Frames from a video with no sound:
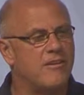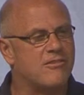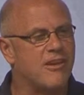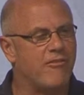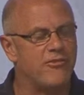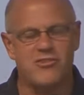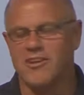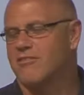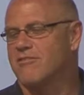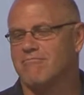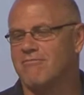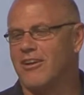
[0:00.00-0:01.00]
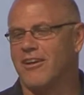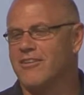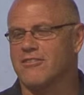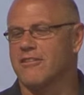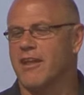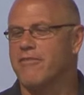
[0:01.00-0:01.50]
and stuff. Just, you know, I
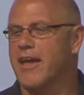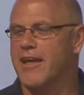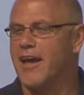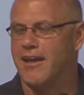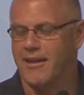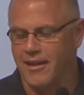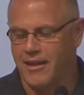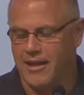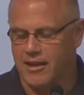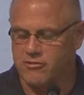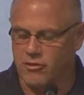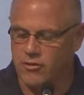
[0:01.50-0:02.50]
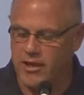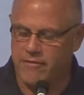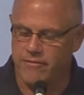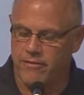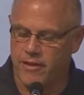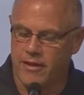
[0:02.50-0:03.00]
just love that guy. And so you
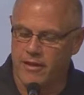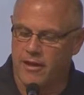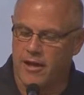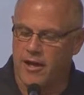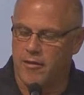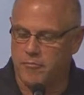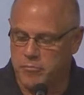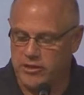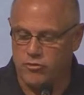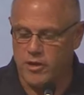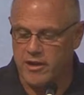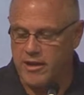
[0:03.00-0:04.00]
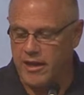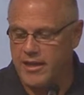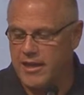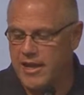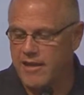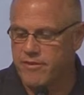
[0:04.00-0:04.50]
have, but you
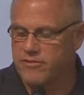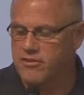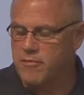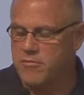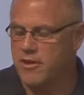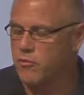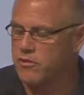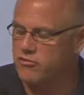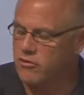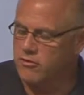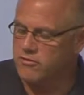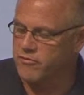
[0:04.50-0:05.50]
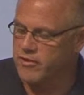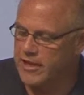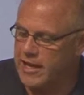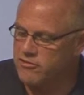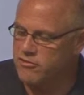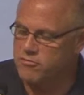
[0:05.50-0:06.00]
again have the same thing with Joseph, and the
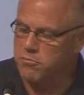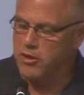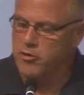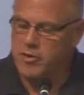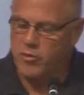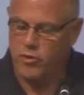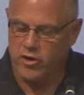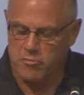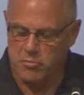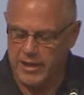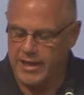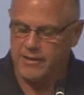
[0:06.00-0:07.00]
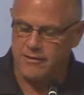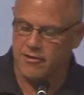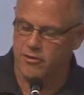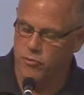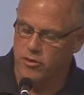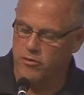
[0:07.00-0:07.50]
guy's just blooming where he plant,
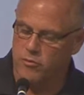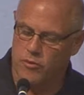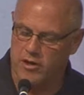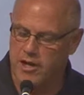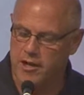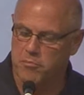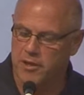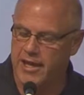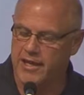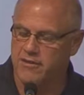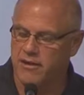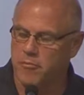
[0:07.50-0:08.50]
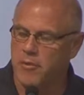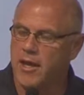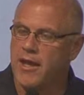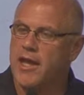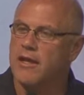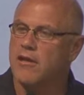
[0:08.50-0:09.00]
where God planted him,
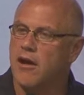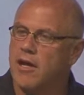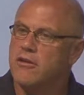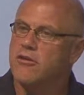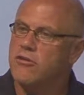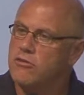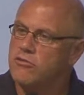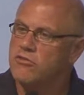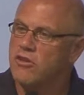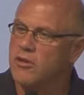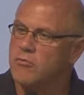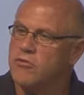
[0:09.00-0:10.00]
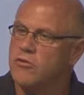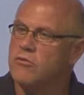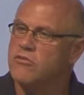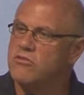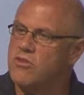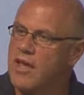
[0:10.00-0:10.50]
and God used him to
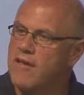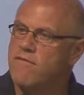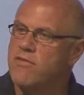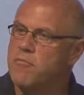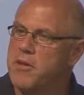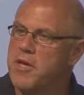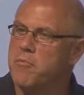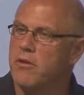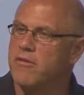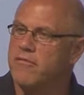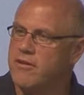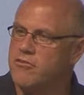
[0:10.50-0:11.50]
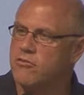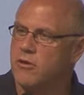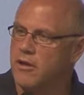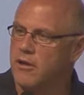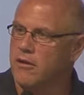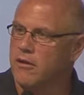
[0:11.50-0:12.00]
save the people of
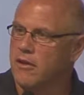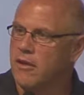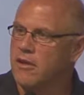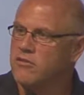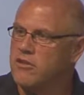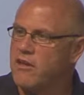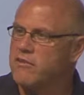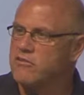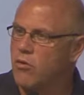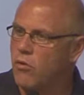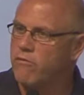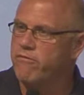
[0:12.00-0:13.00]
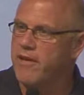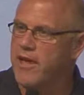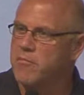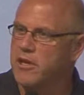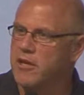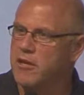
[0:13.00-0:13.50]
Israel, save his whole
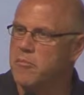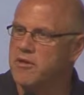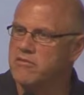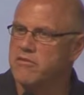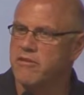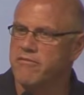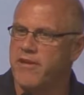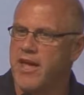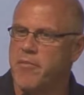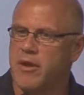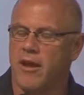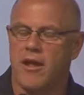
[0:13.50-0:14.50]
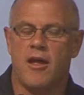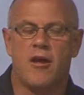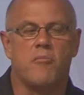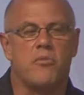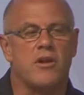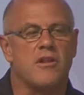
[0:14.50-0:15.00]
family in the midst of a famine,
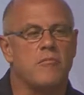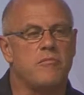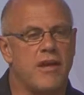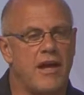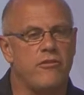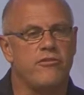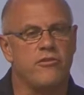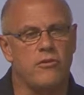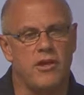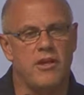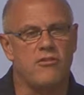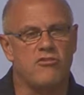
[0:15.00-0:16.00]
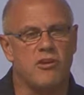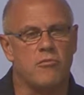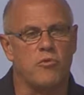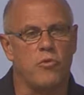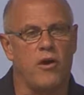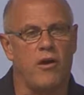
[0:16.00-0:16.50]
bring them down to
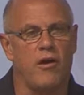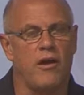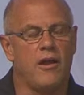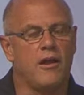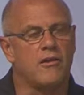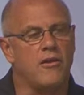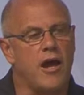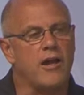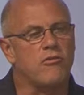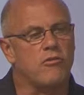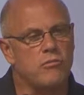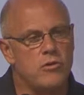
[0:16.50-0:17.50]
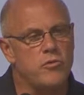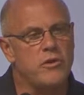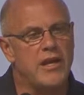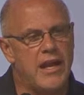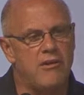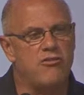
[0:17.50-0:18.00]
Egypt where God grew
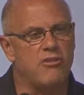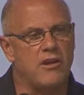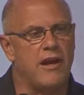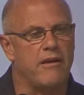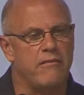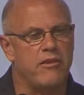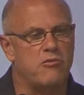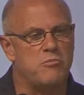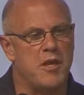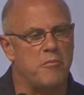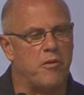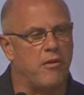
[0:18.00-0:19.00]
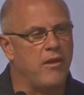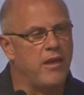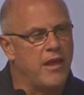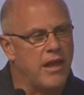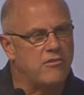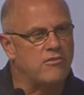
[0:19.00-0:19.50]
a nation out of these people.
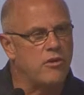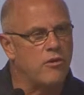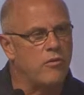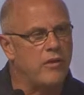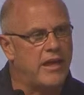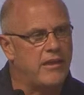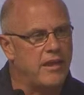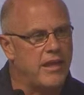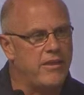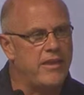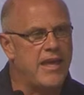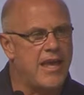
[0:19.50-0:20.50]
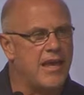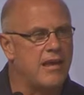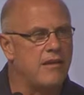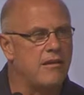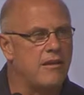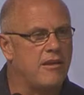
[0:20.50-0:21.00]
And so in the
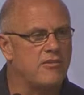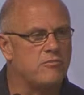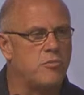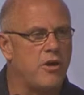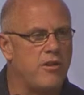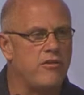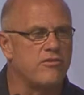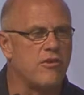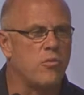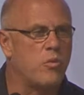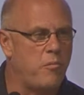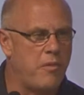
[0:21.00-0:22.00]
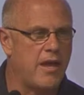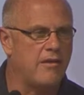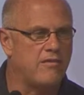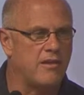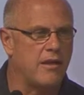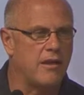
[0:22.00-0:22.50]
end, his brothers are
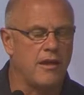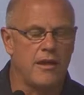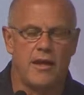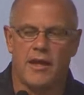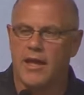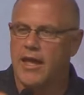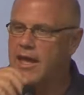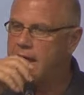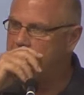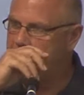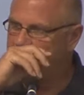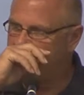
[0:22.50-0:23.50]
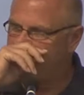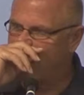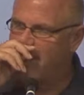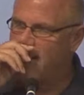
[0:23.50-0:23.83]
repenting, and